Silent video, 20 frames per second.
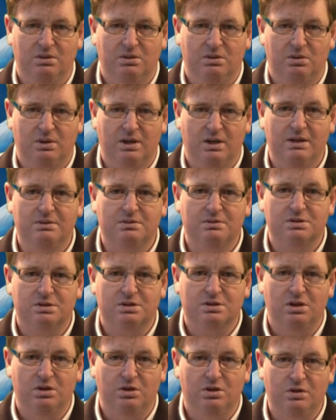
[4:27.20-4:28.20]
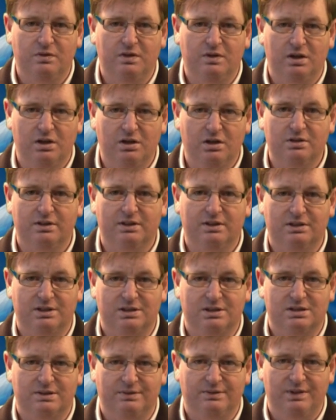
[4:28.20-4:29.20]
where I was overlooking at
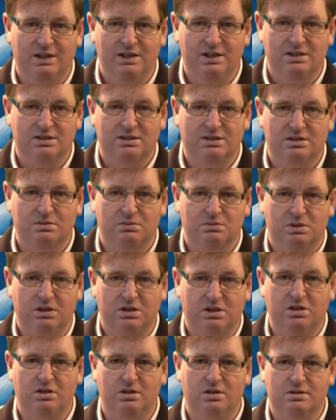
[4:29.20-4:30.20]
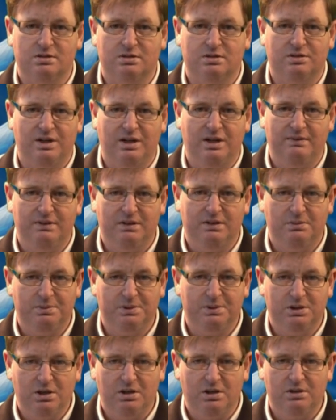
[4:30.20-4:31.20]
this device, where cars were driving up
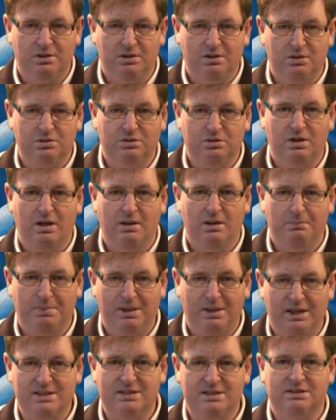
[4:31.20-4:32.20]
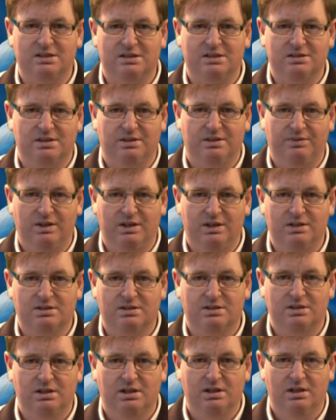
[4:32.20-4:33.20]
and down the road past this
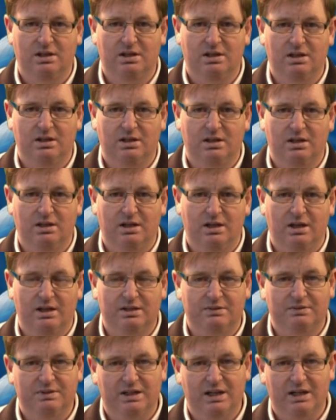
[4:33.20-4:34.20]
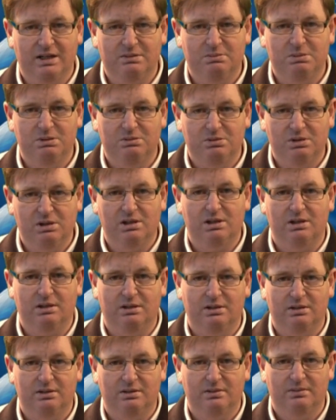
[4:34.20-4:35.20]
device, and if it had been real
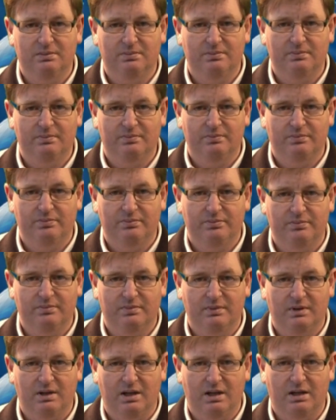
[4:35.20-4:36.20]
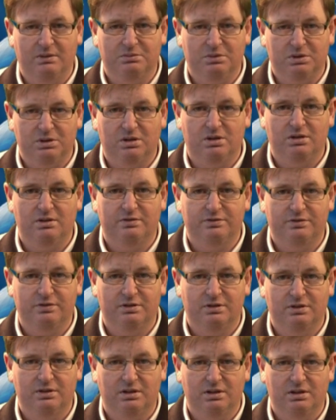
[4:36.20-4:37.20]
and went off
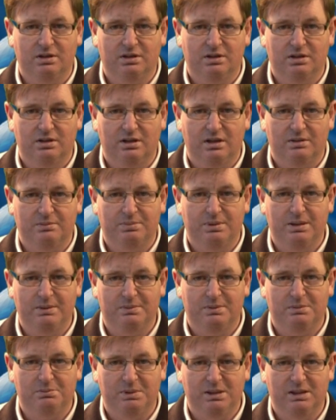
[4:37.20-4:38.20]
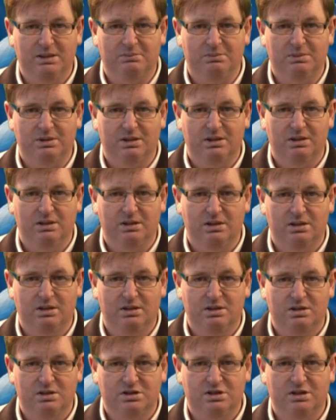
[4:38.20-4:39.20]
and people maimed,
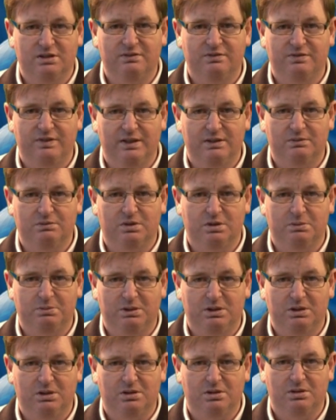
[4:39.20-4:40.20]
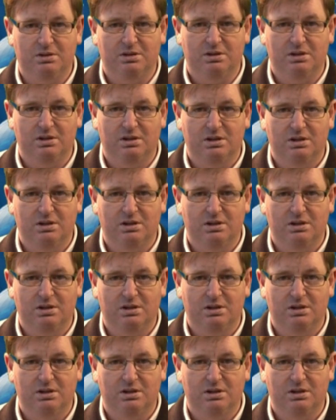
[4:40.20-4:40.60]
Sinn Féin would have been on,